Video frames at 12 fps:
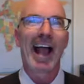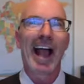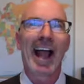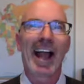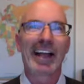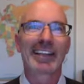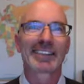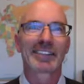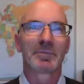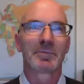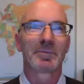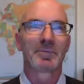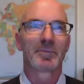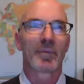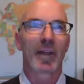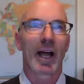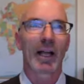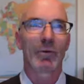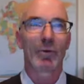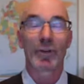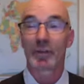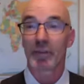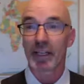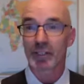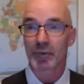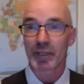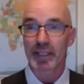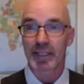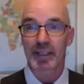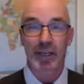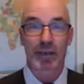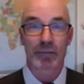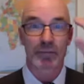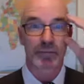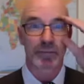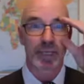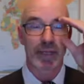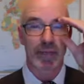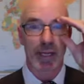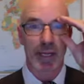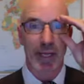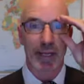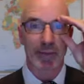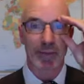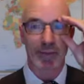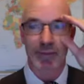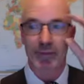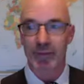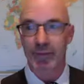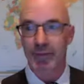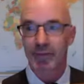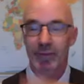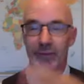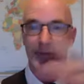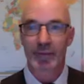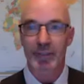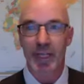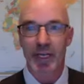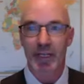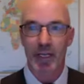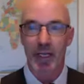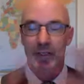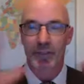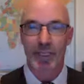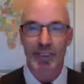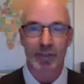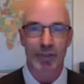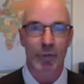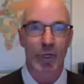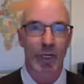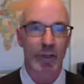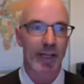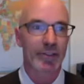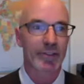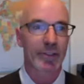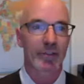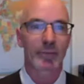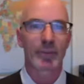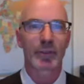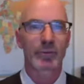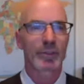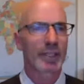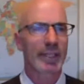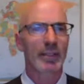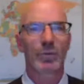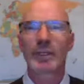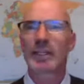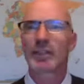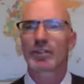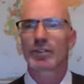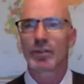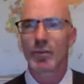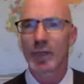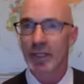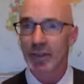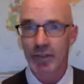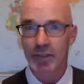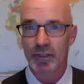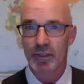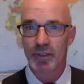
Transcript: And I would eventually, you know, get the client to, to sign the contract and do all of that stuff, but it would take a week or two weeks.